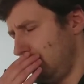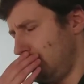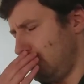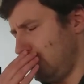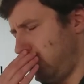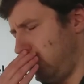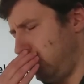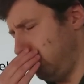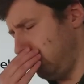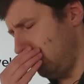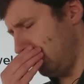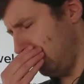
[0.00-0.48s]

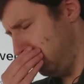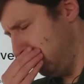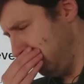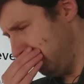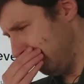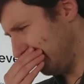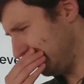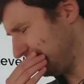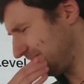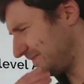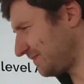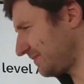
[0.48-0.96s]

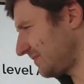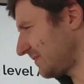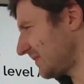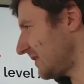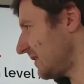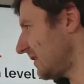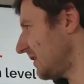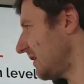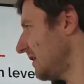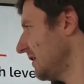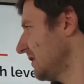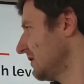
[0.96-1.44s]

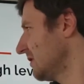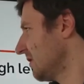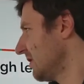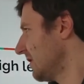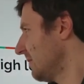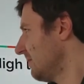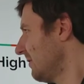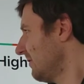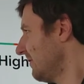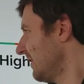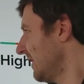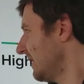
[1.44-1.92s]
Sorry
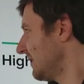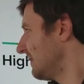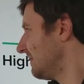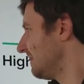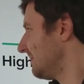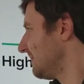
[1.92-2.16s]
about that.